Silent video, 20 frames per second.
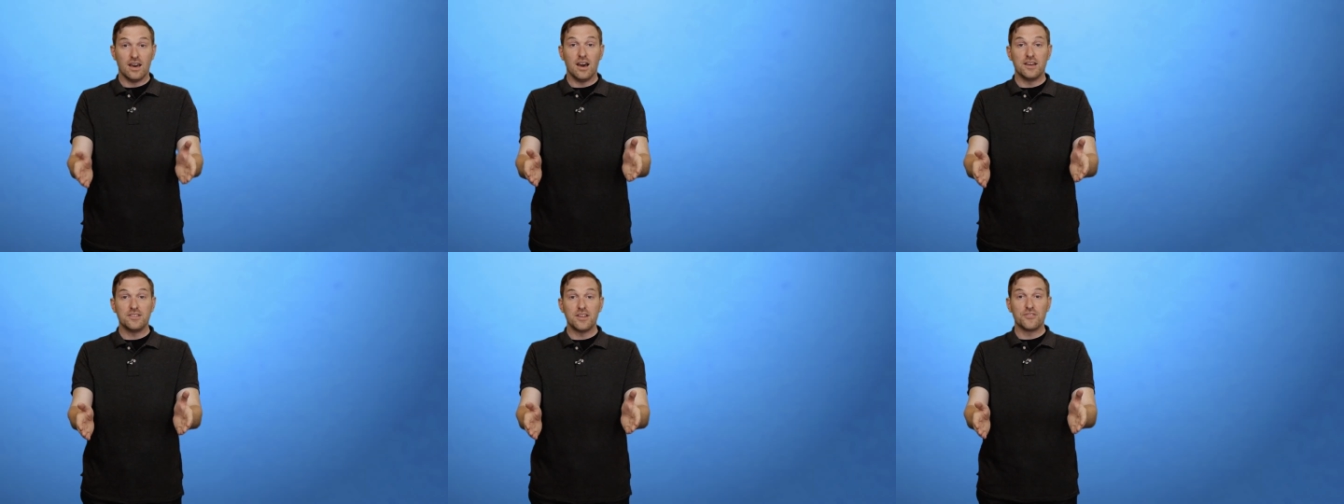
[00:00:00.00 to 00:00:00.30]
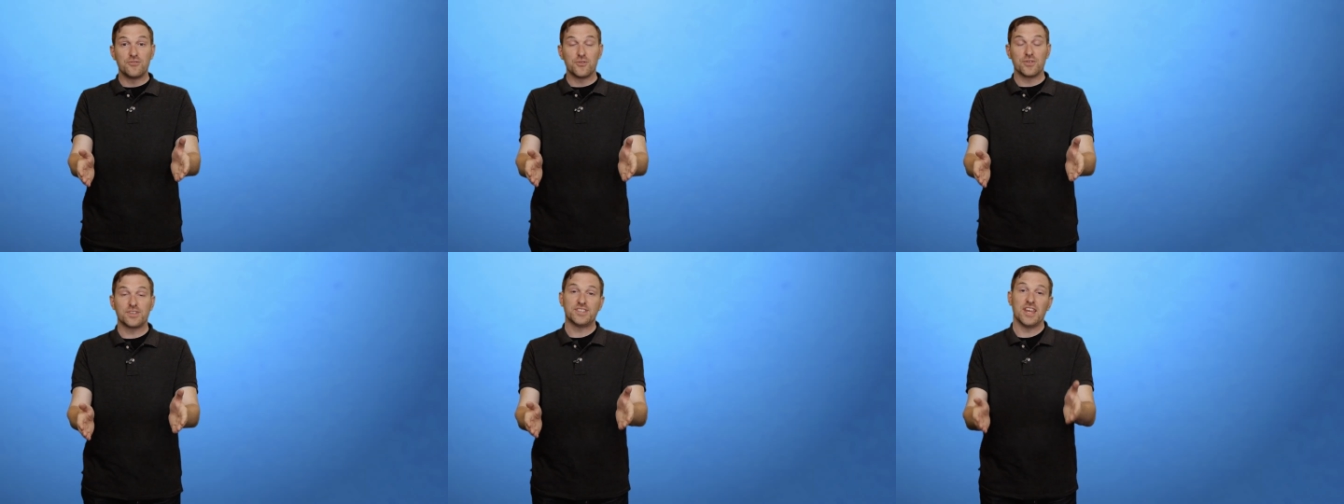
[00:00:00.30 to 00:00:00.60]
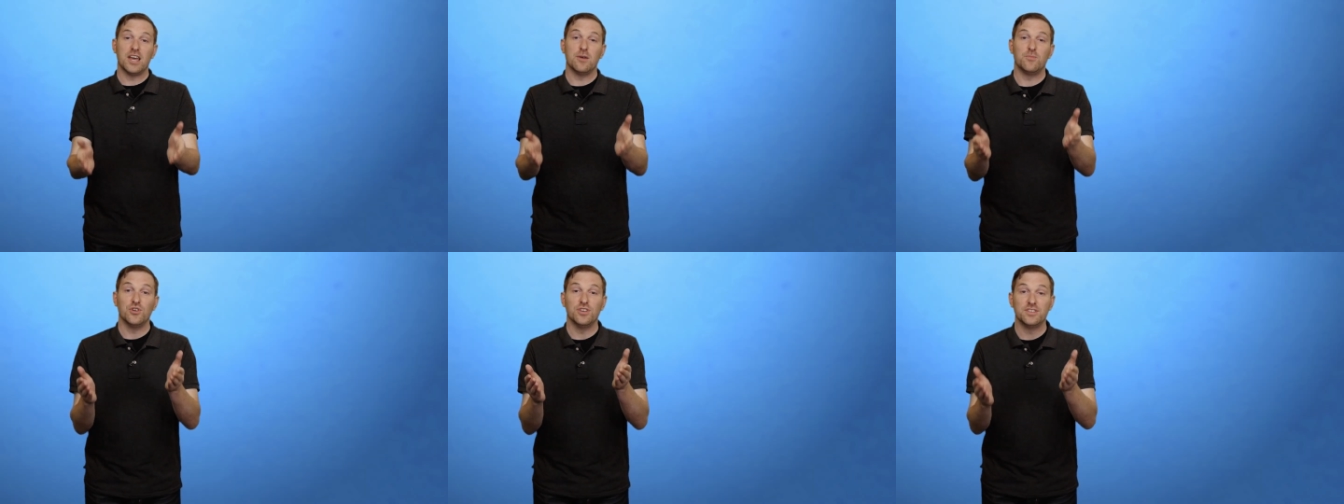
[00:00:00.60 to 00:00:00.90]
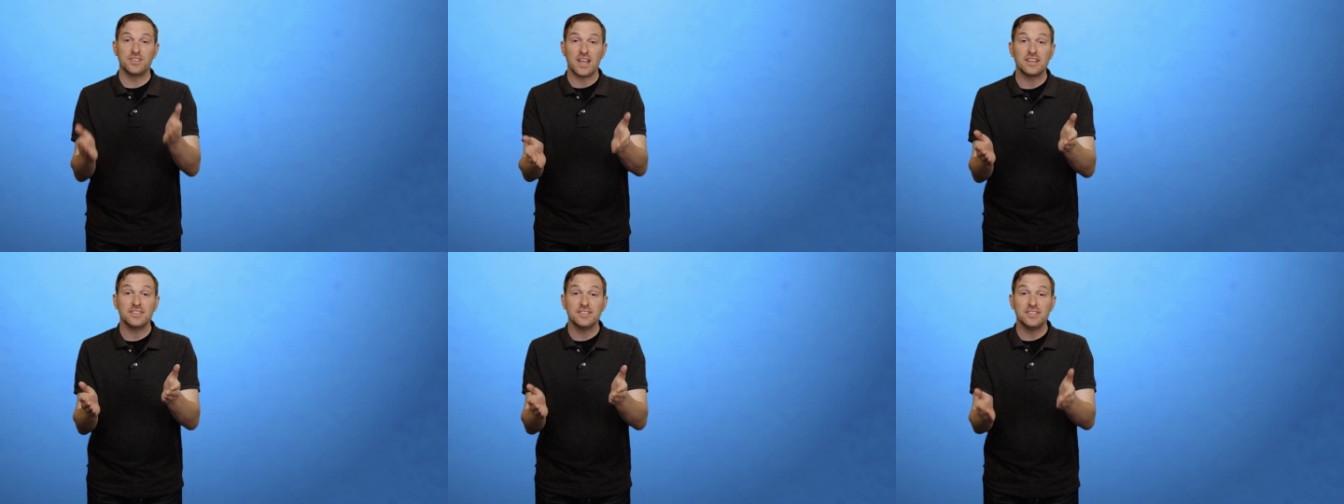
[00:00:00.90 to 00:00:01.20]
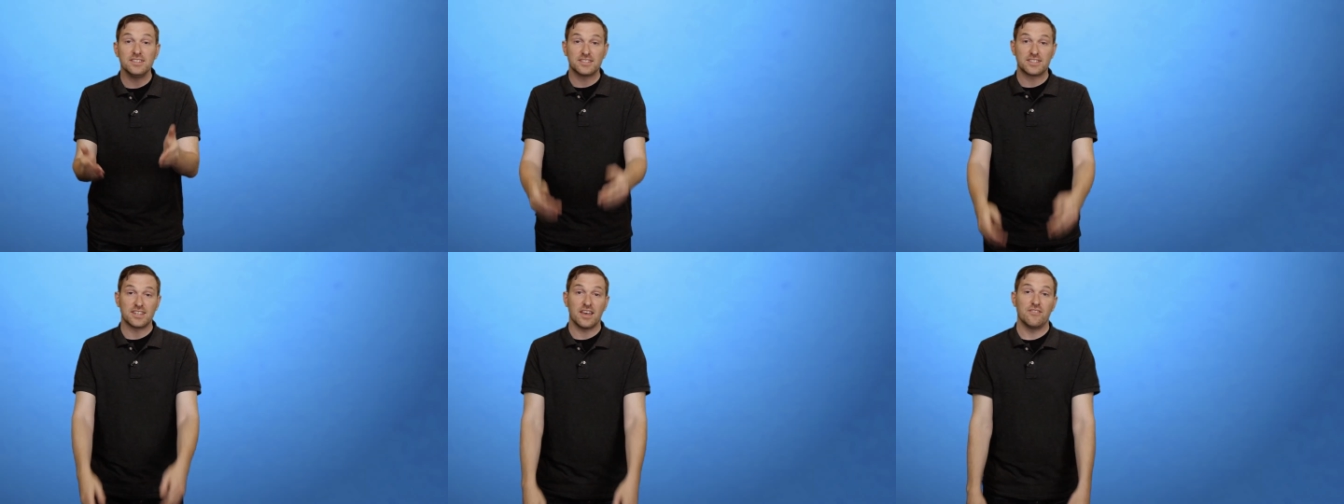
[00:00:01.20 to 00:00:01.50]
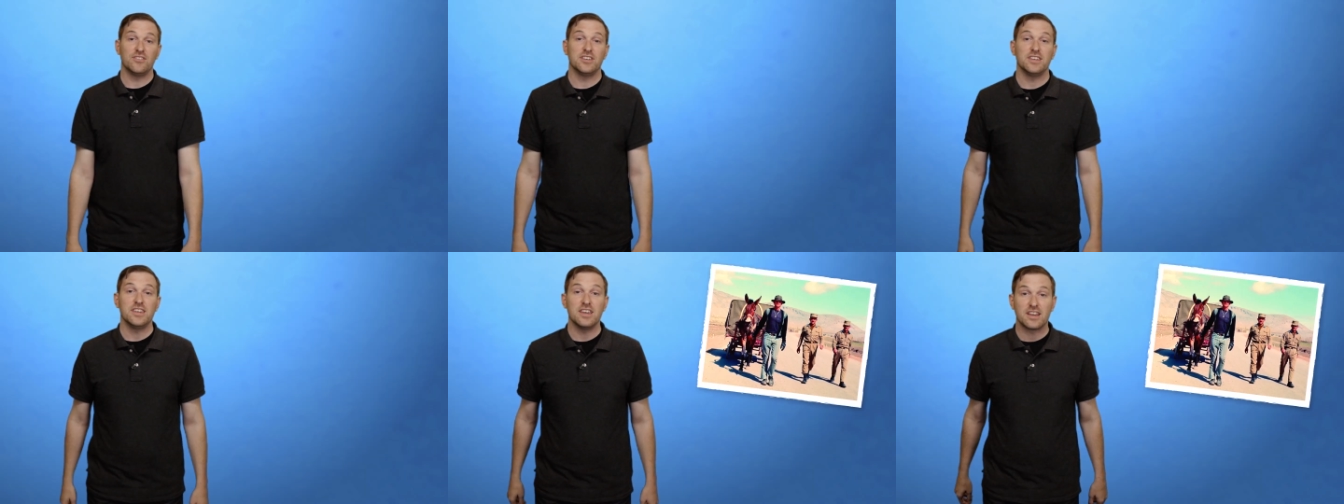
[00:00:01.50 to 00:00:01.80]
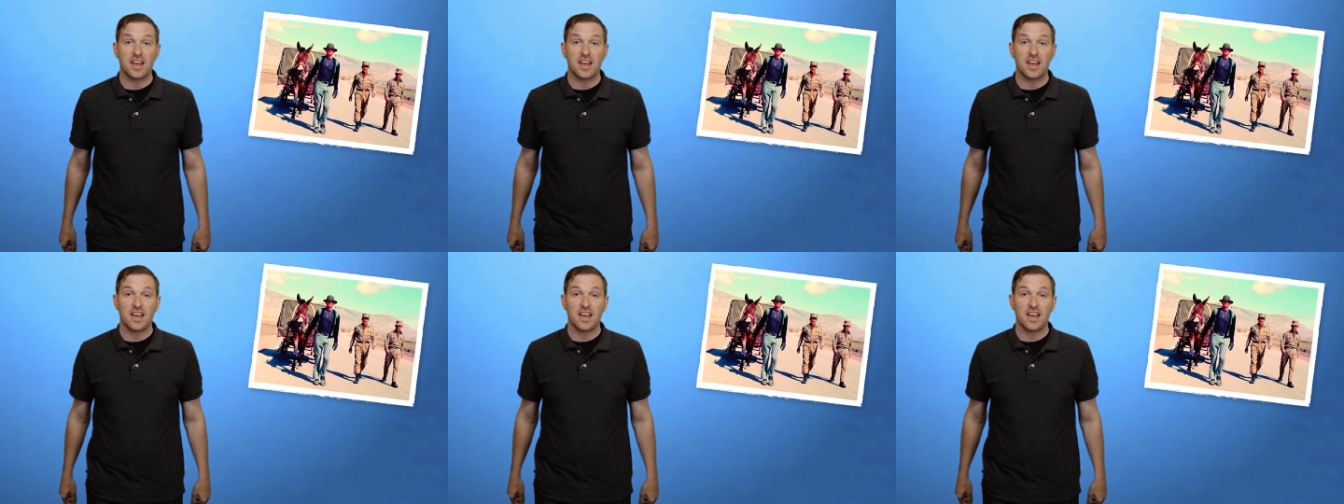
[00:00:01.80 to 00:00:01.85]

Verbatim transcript: Another example, in 1970,